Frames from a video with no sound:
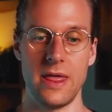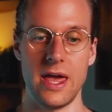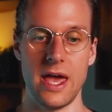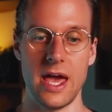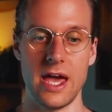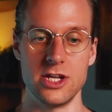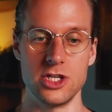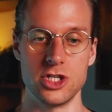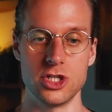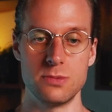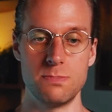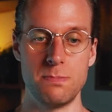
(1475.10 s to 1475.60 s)

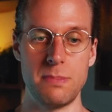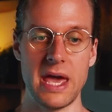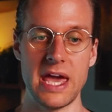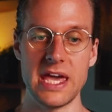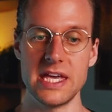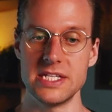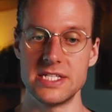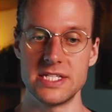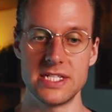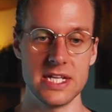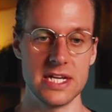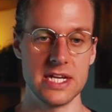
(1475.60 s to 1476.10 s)
and just
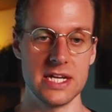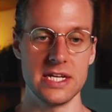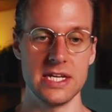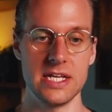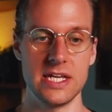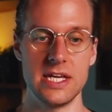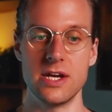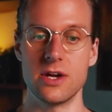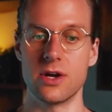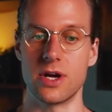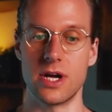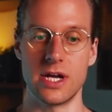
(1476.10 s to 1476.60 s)
paste it in
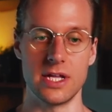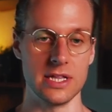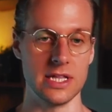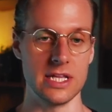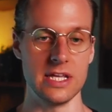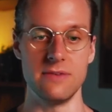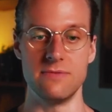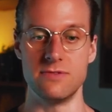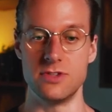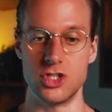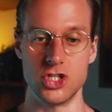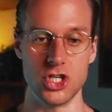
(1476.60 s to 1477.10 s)
here and
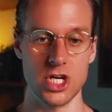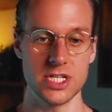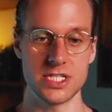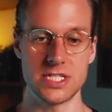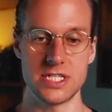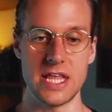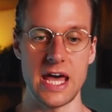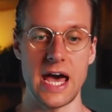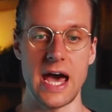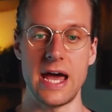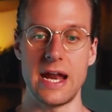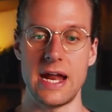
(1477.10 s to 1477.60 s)
leave
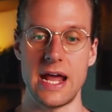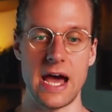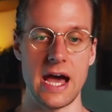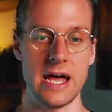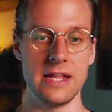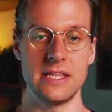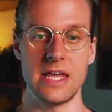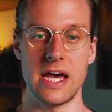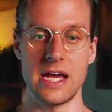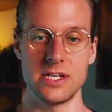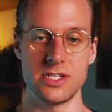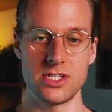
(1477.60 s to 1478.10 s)
just that,
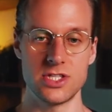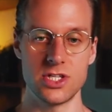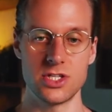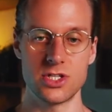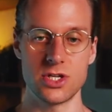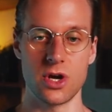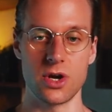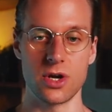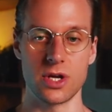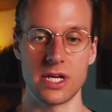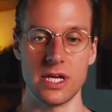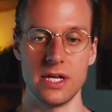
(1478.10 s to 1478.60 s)
add that as the
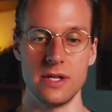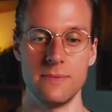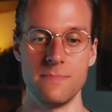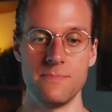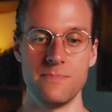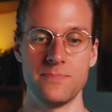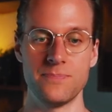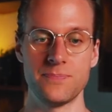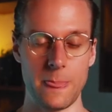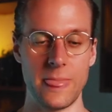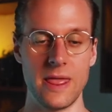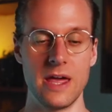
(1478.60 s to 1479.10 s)
target.
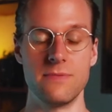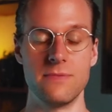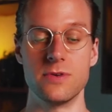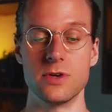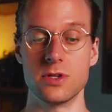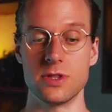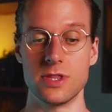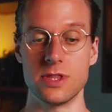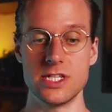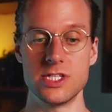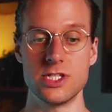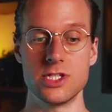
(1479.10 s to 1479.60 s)
If
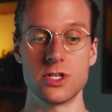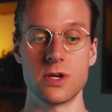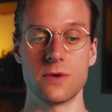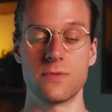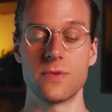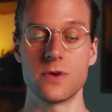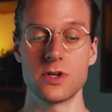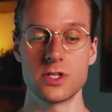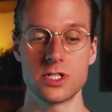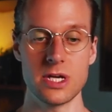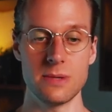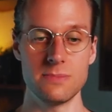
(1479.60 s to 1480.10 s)
this is your
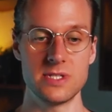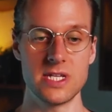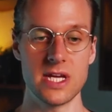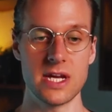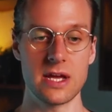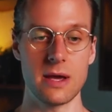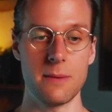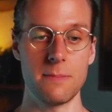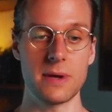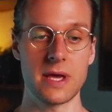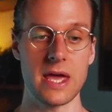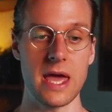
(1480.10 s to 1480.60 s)
first time
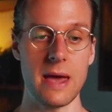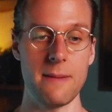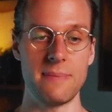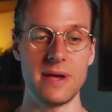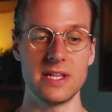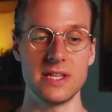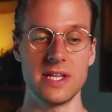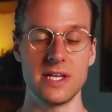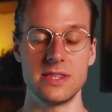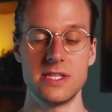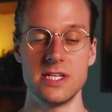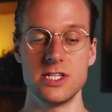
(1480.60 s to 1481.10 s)
setting up a
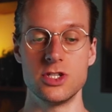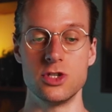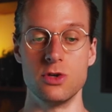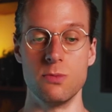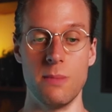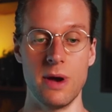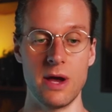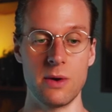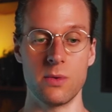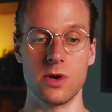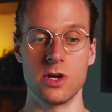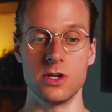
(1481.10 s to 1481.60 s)
campaign like this, you
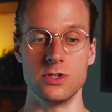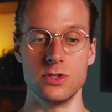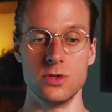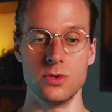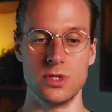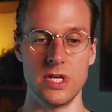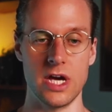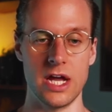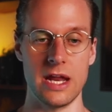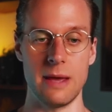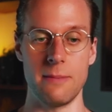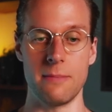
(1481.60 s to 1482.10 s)
might want to do
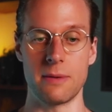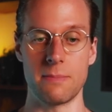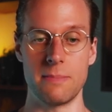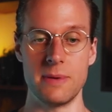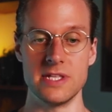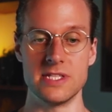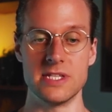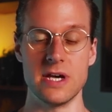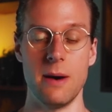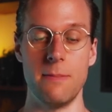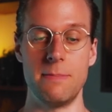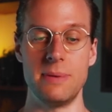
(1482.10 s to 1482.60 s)
dynamic
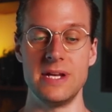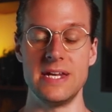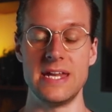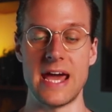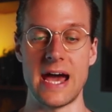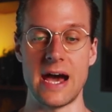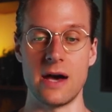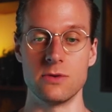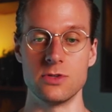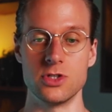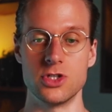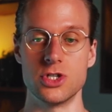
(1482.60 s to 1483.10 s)
bids up and
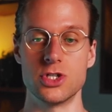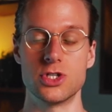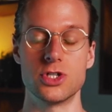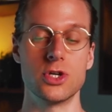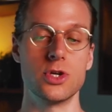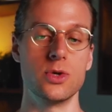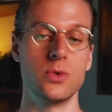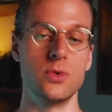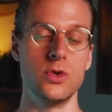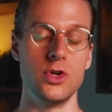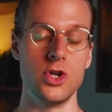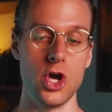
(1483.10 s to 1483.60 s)
down just
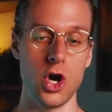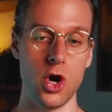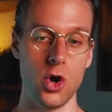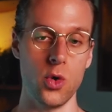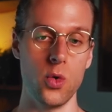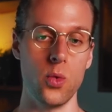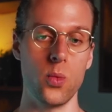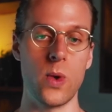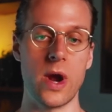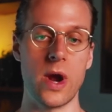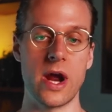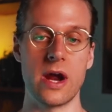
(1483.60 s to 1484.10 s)
so you
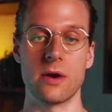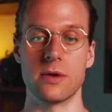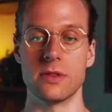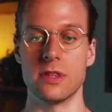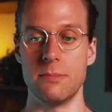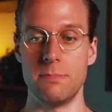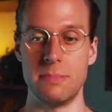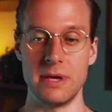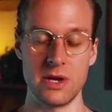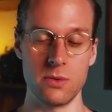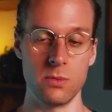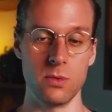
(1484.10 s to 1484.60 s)
know where the
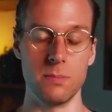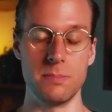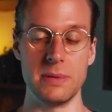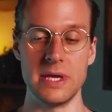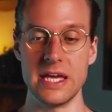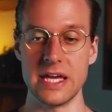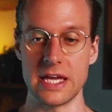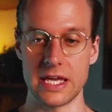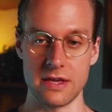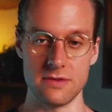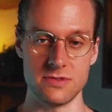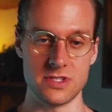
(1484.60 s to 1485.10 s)
bid will
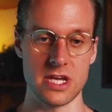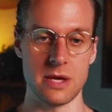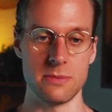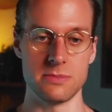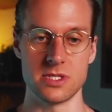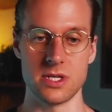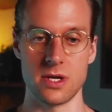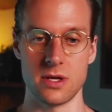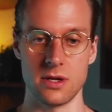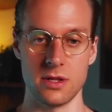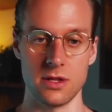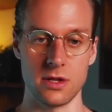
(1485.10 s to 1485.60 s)
be. It gives
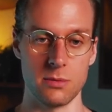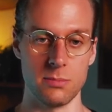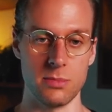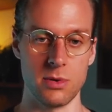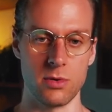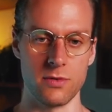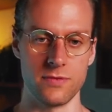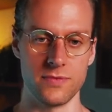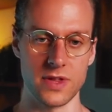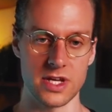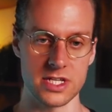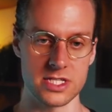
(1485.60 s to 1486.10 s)
Amazon a little
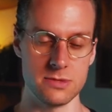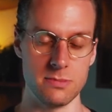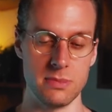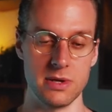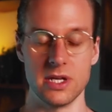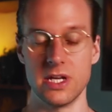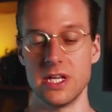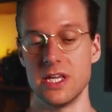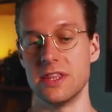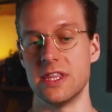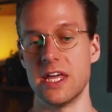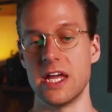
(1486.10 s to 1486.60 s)
more
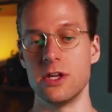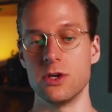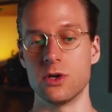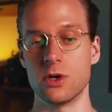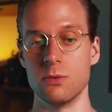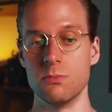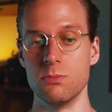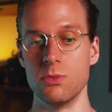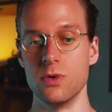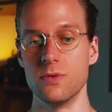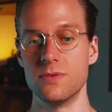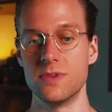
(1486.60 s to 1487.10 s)
flexibility. Then you
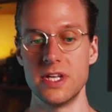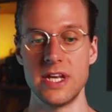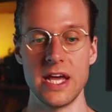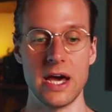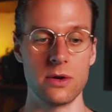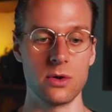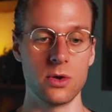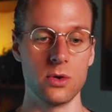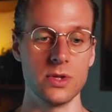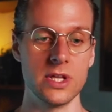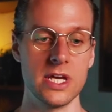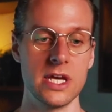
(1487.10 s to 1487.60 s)
can move to
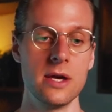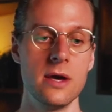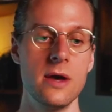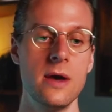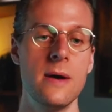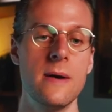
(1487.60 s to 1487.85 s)
down only.